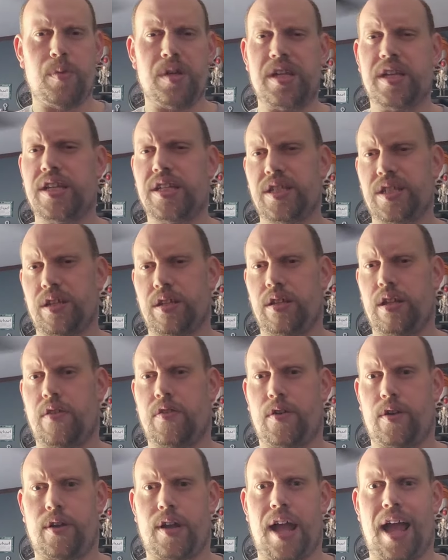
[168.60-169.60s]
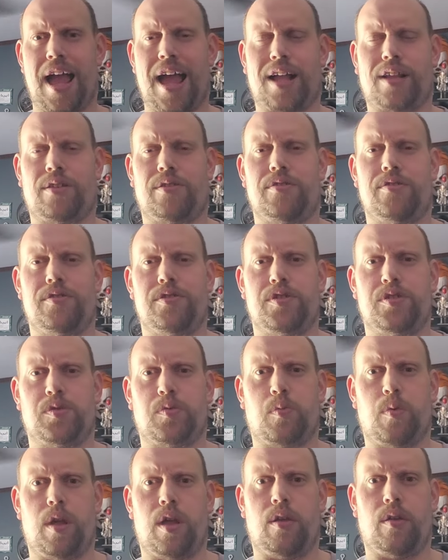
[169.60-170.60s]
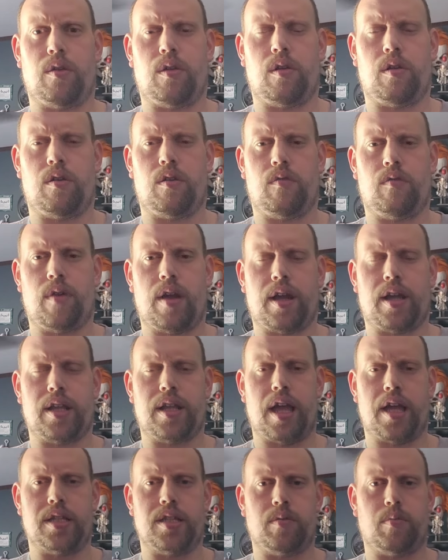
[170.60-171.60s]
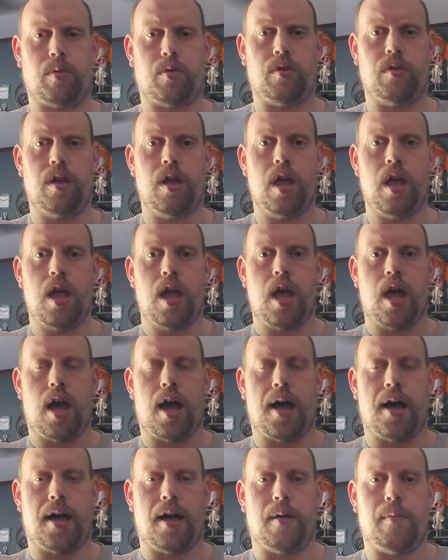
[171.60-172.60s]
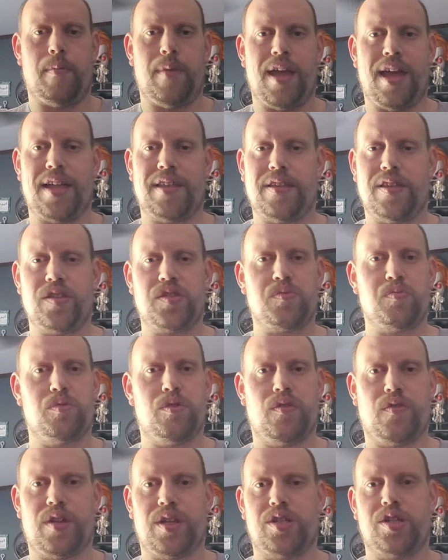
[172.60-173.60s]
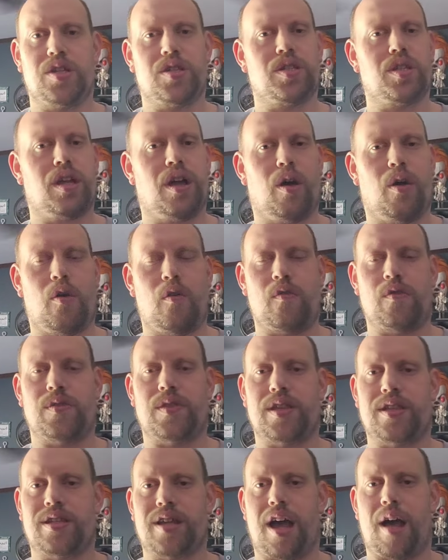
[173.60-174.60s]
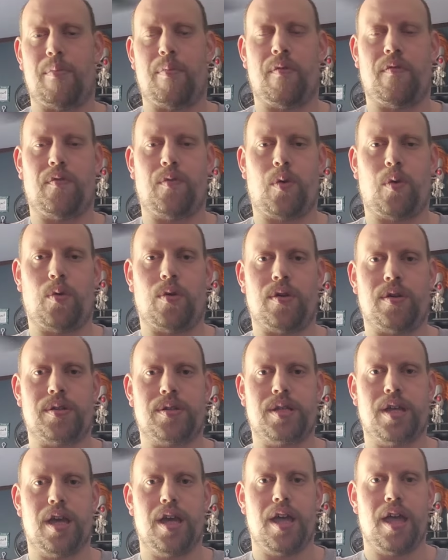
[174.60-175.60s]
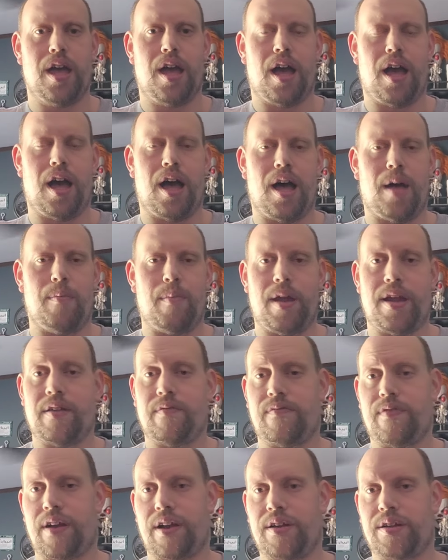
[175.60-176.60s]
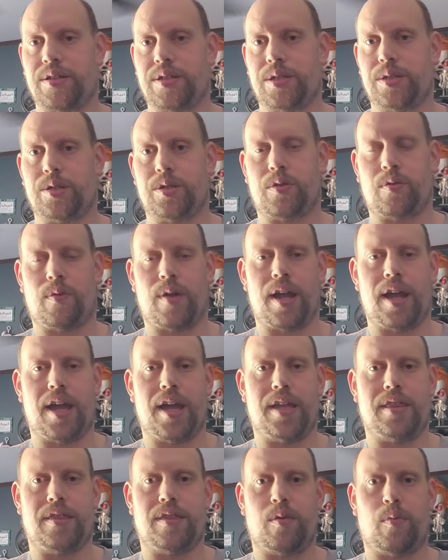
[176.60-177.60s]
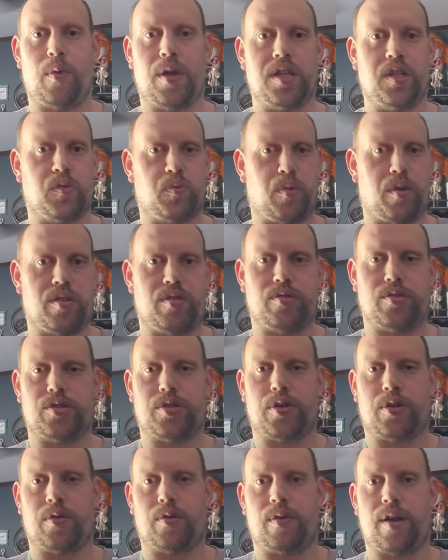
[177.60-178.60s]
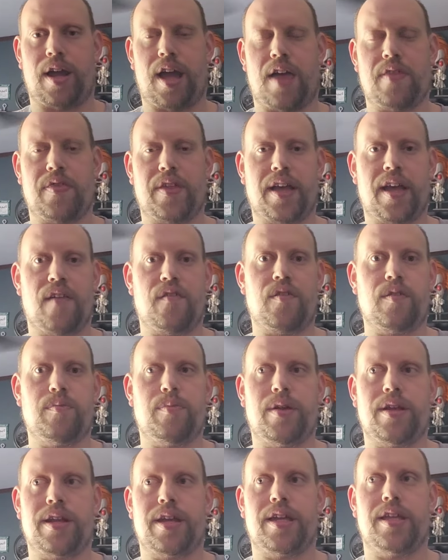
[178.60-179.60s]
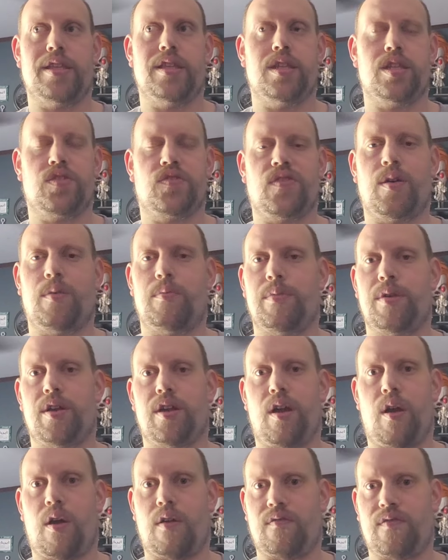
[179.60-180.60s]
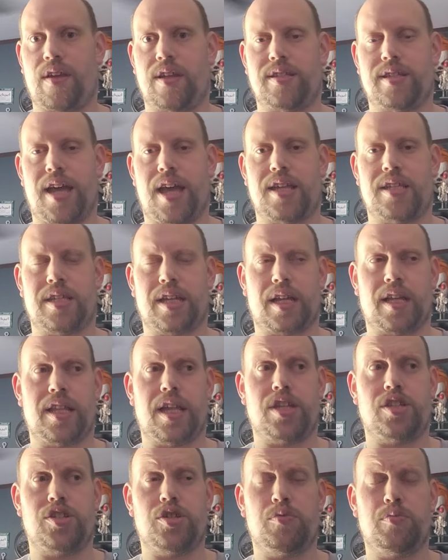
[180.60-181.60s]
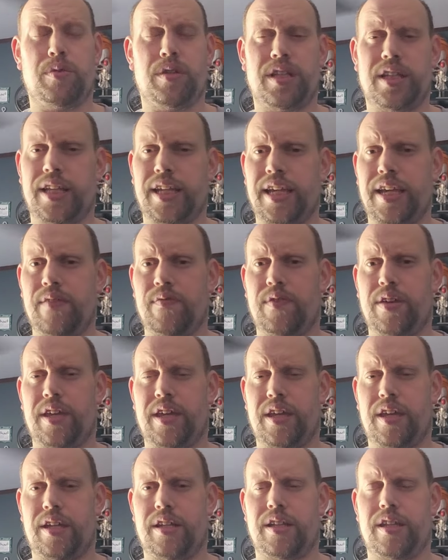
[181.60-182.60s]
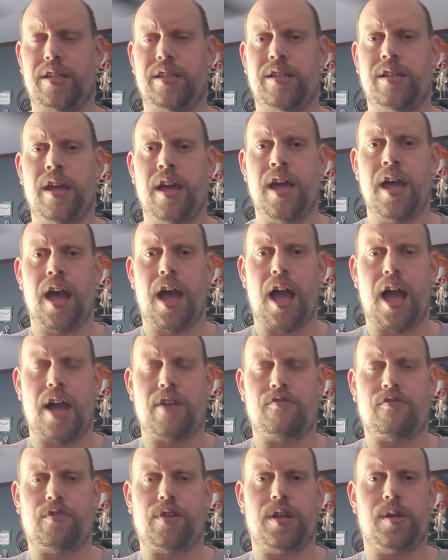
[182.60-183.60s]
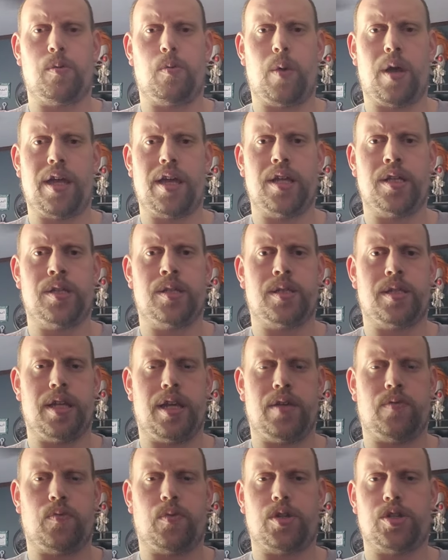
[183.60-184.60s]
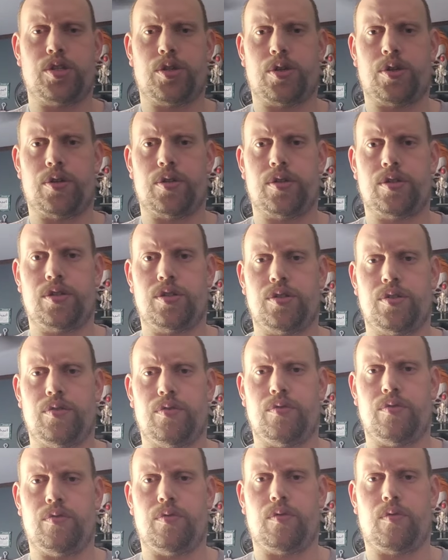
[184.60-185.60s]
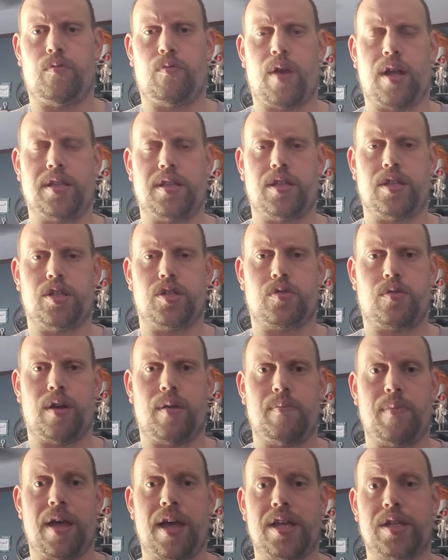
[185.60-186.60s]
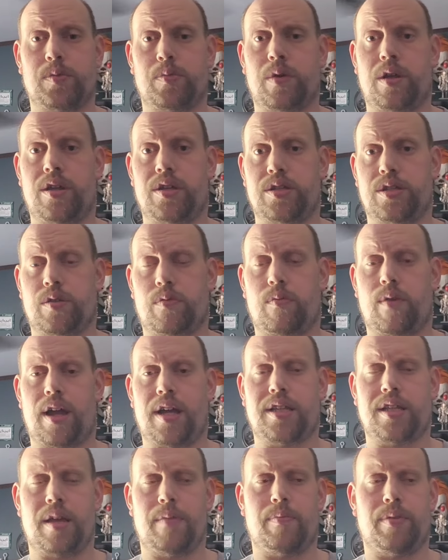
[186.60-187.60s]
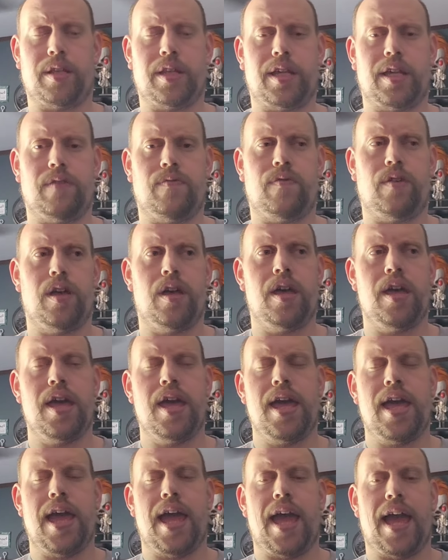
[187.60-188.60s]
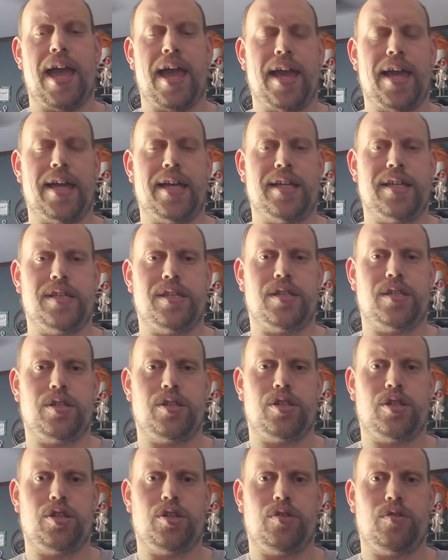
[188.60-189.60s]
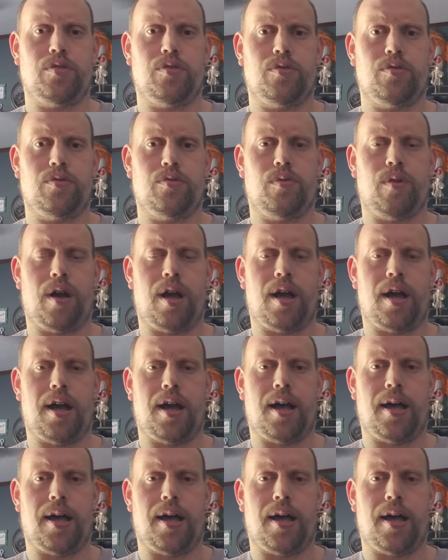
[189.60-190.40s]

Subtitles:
But he's another actor who's well recognizable. And this movie is just over the top, of course. Anna Faris is great. The Wayans brothers are great. I think everybody in film are fantastic. And I do believe Keenan Ivory Wayans did return to write the script as well as direct, I believe. And you